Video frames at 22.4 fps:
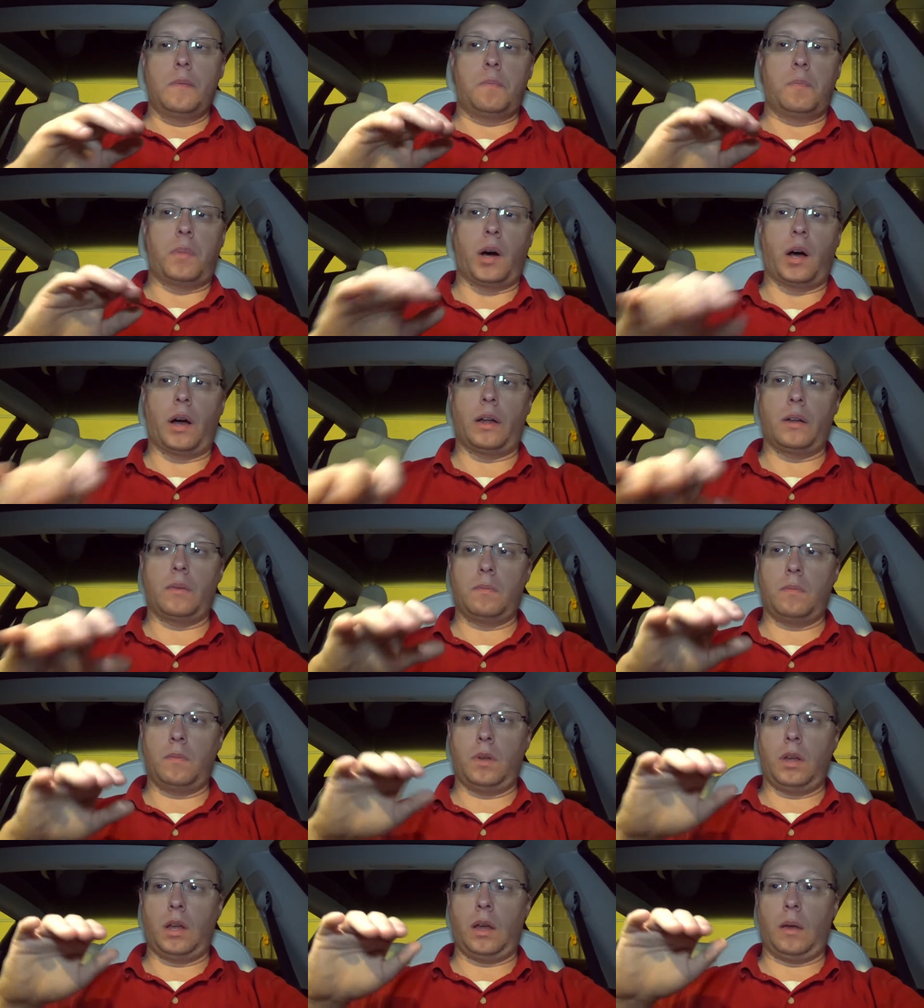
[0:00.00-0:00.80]
But
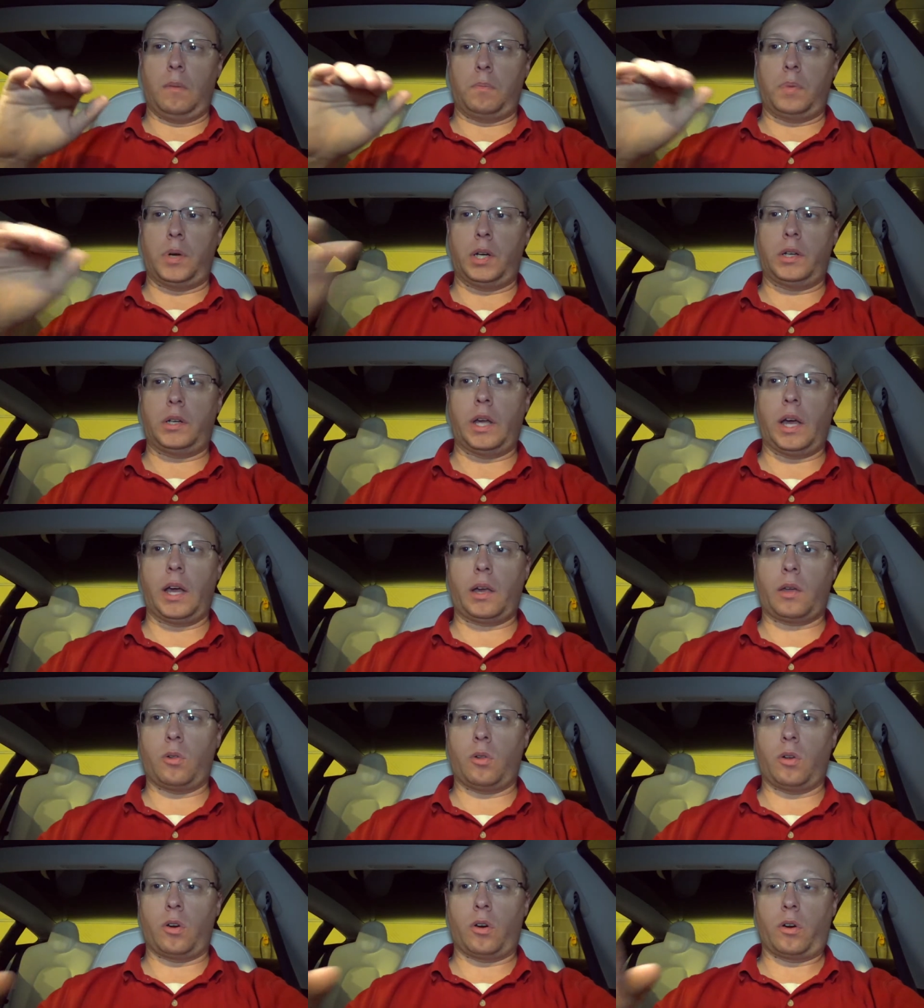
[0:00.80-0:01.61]
in
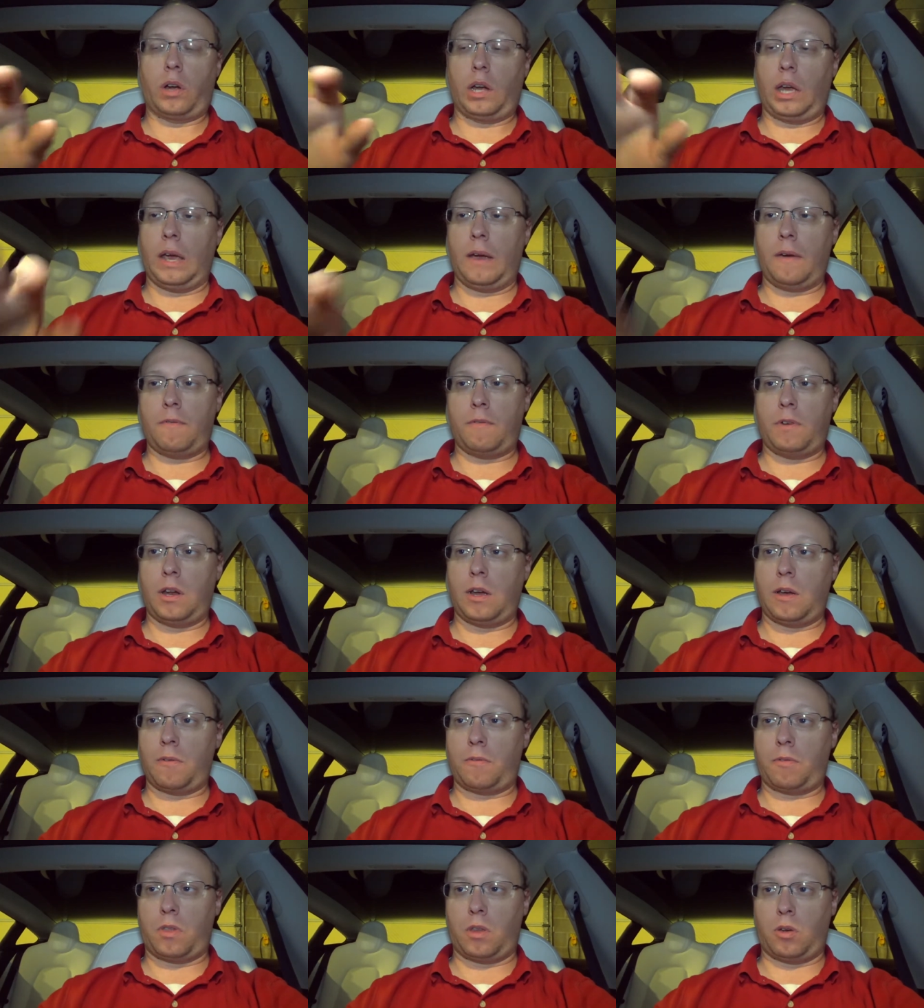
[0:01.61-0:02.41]
particular, even
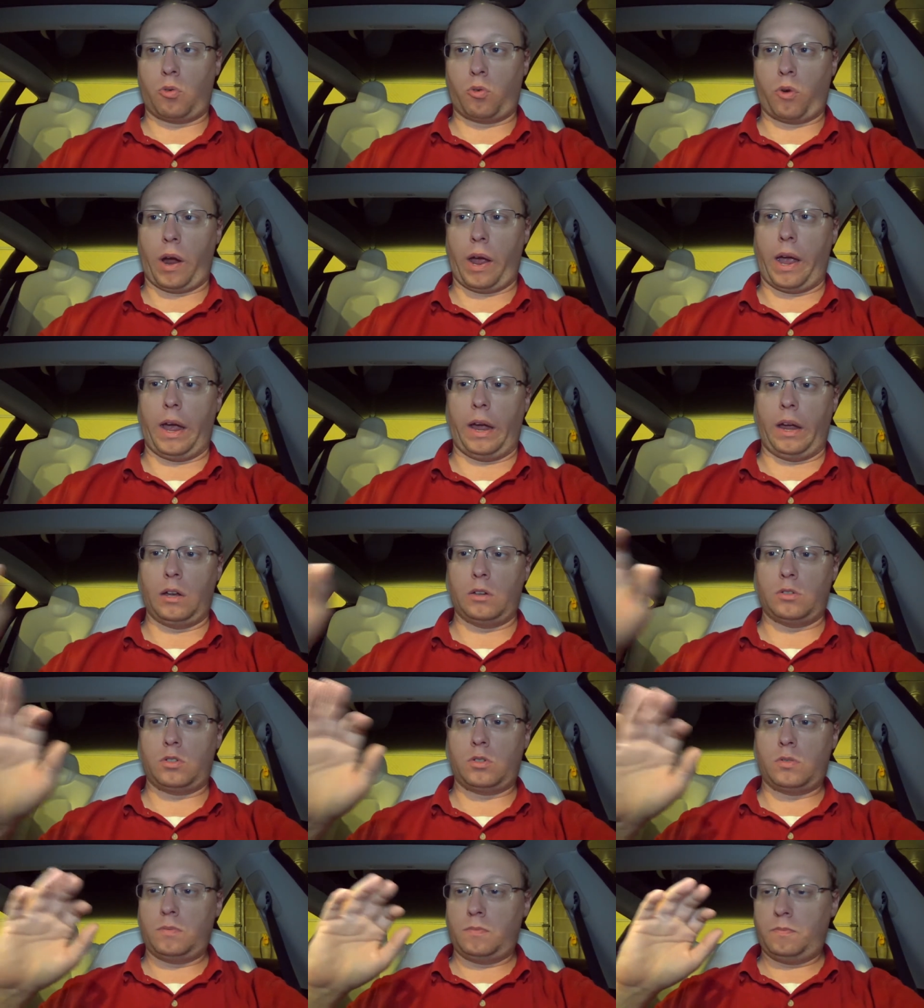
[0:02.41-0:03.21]
if the
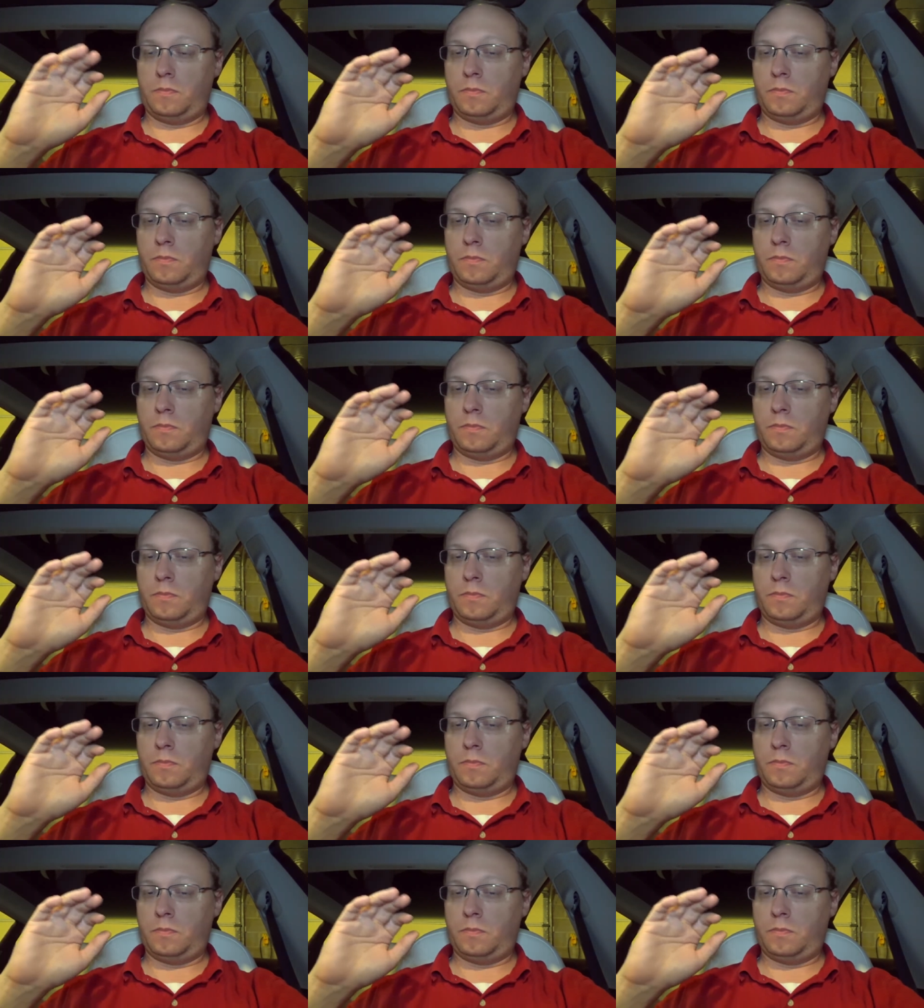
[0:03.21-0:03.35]
range,